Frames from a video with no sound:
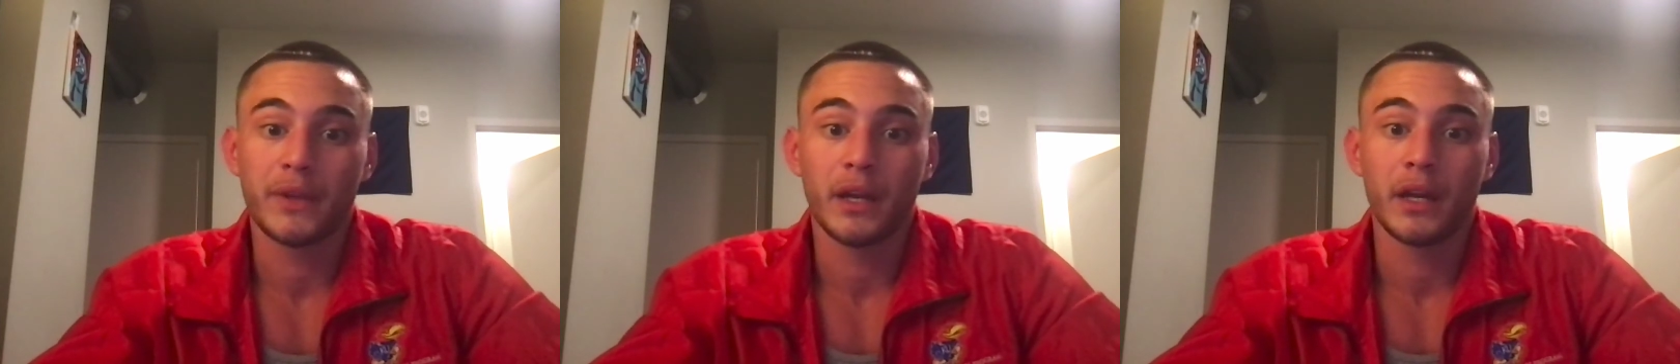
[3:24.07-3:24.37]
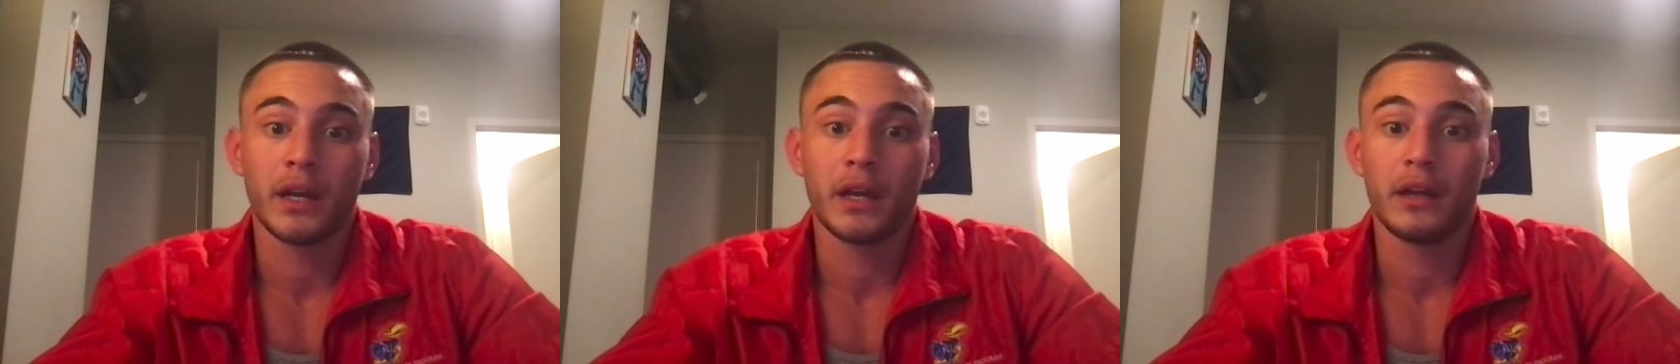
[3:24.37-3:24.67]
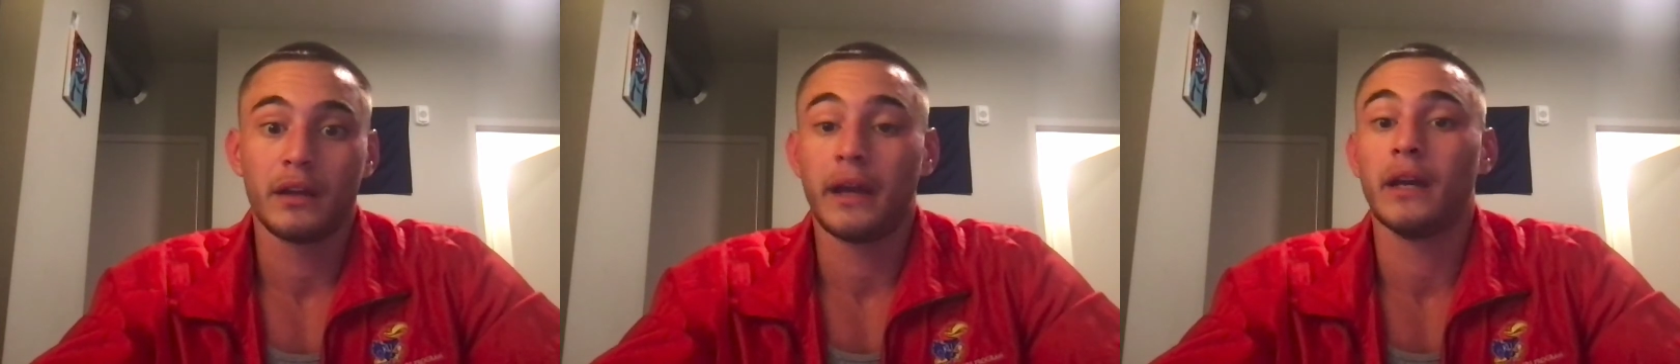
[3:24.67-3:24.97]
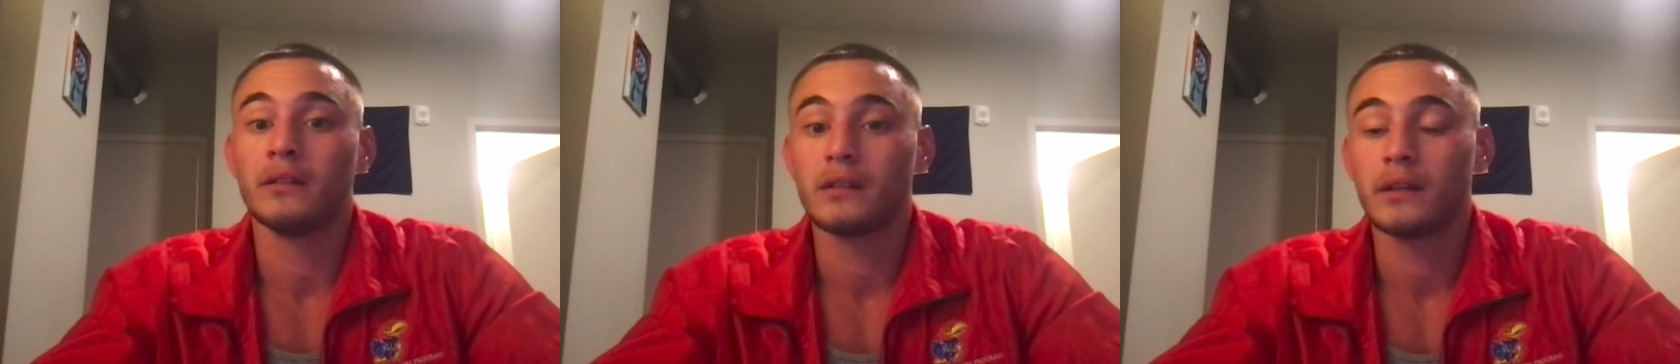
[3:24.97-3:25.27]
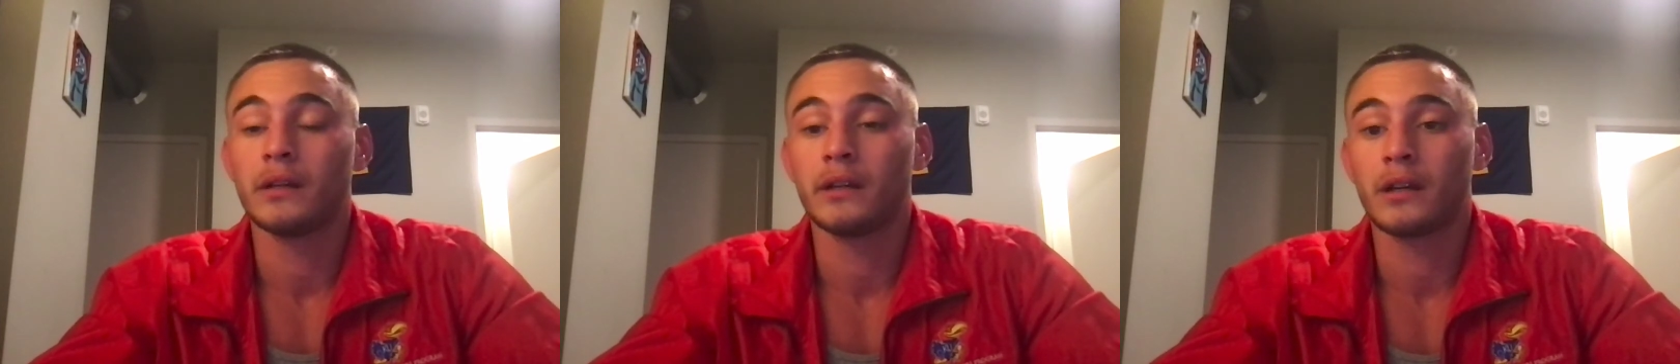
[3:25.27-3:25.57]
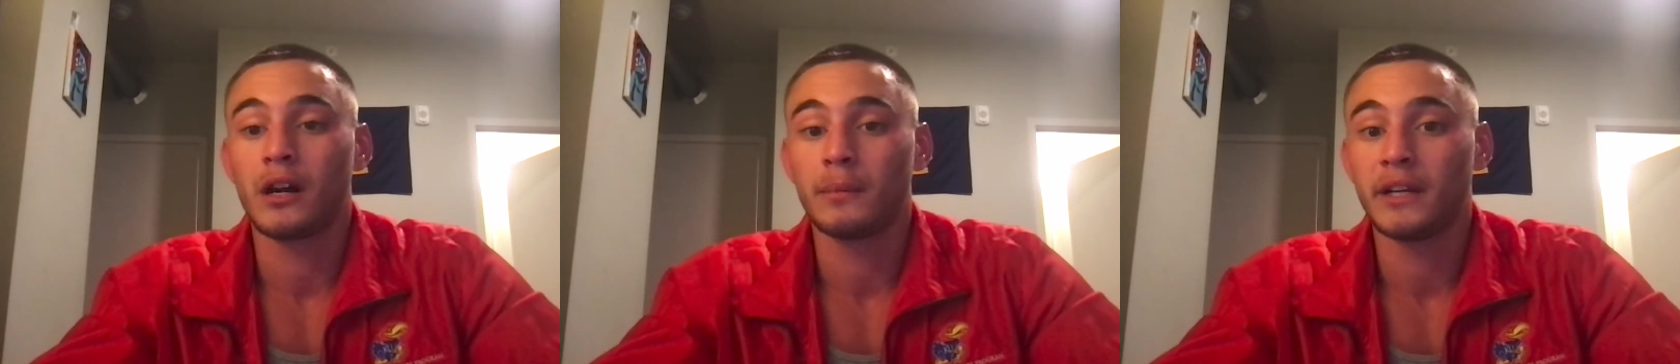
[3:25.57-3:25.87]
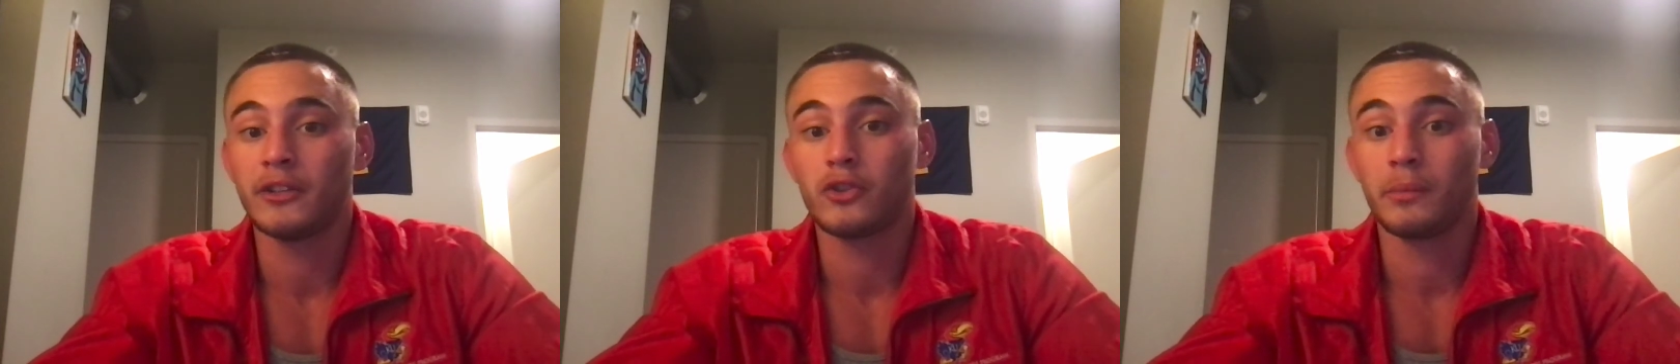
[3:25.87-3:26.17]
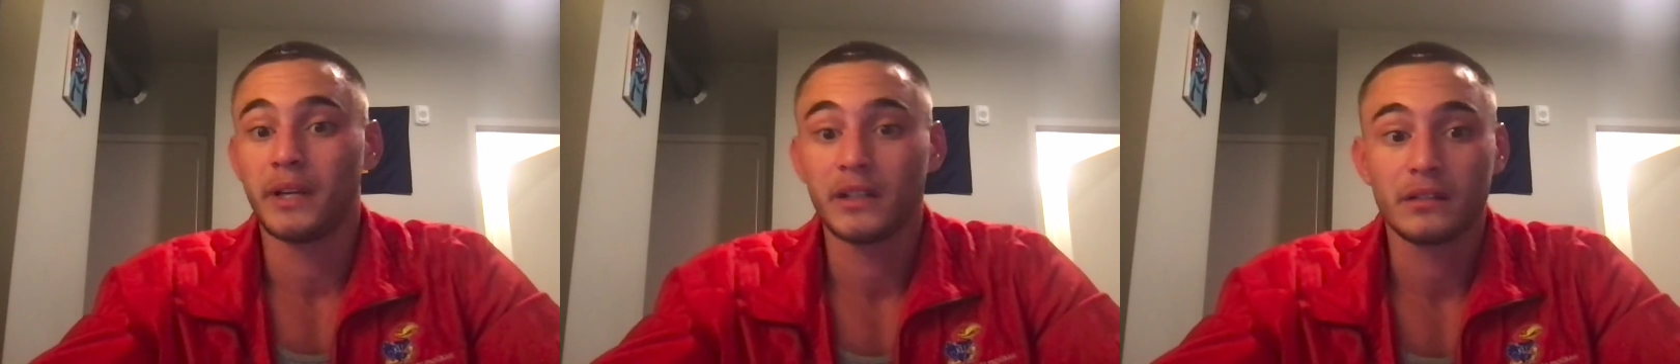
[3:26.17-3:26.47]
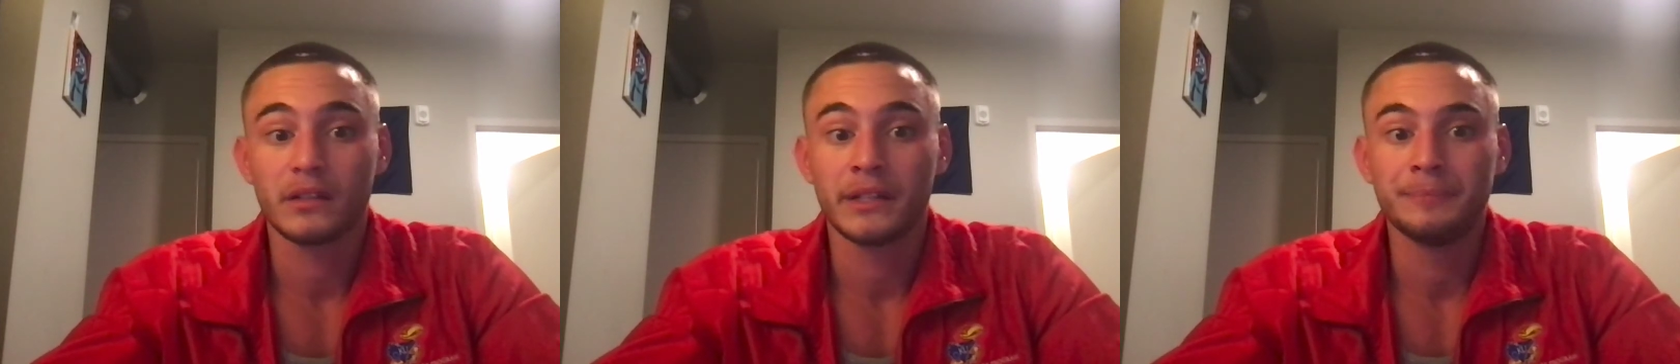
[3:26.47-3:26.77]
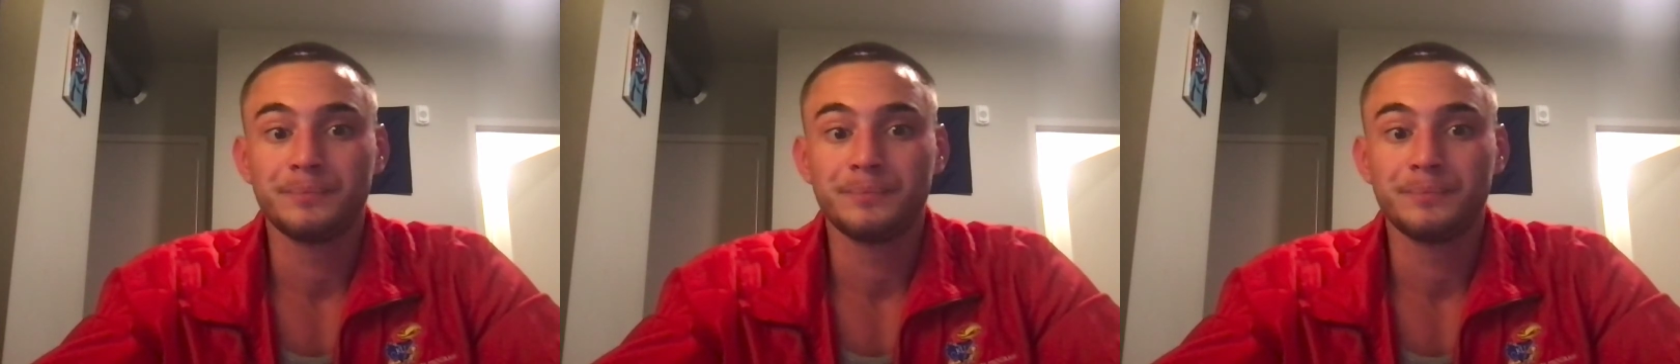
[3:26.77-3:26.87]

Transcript: it aids the economy tremendously.